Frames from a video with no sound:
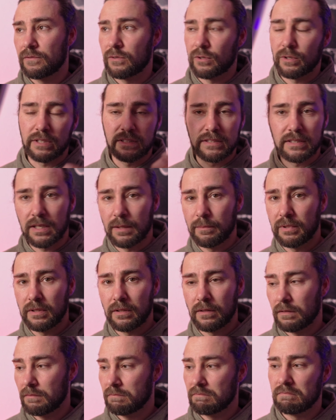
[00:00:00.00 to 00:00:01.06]
For
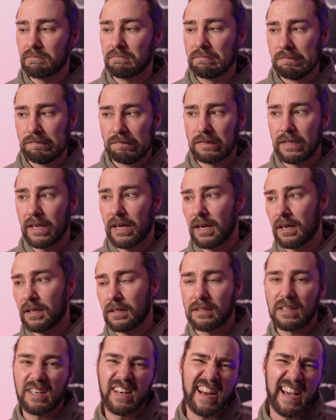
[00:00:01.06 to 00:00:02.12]
example, yeah,
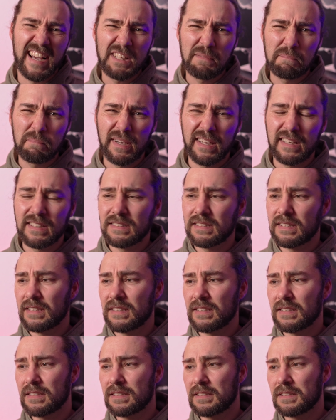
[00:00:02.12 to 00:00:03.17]
light
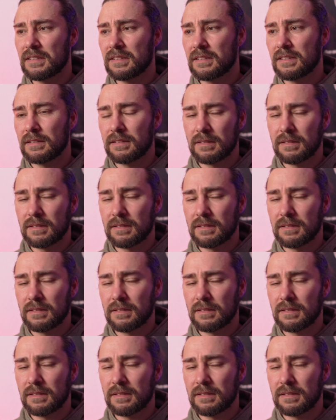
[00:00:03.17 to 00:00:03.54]
painting,